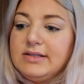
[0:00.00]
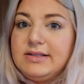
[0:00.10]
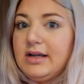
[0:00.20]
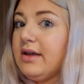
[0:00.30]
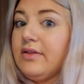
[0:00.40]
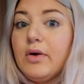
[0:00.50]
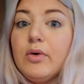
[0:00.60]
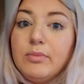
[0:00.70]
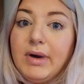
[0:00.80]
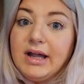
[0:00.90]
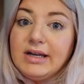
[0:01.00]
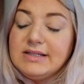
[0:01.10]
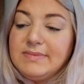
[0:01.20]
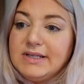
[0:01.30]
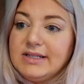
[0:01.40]
stuck in their own
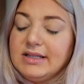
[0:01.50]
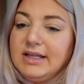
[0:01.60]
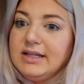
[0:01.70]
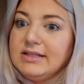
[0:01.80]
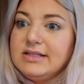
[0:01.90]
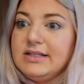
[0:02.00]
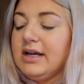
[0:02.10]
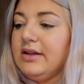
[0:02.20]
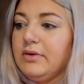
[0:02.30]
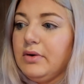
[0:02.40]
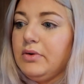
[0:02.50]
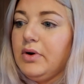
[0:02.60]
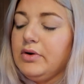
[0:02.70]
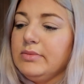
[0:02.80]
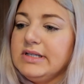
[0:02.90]
bodies basically and stuck in their own
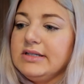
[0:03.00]
homes,